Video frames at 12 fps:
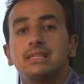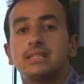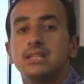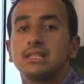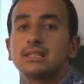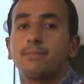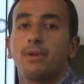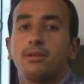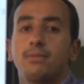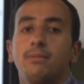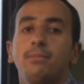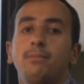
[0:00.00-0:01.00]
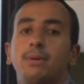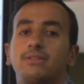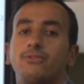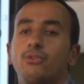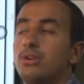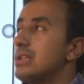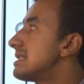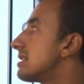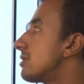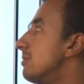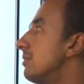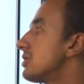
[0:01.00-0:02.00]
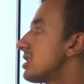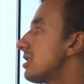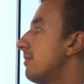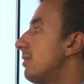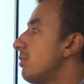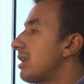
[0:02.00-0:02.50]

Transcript: 3 is a prime number, but 4 it's a composite number.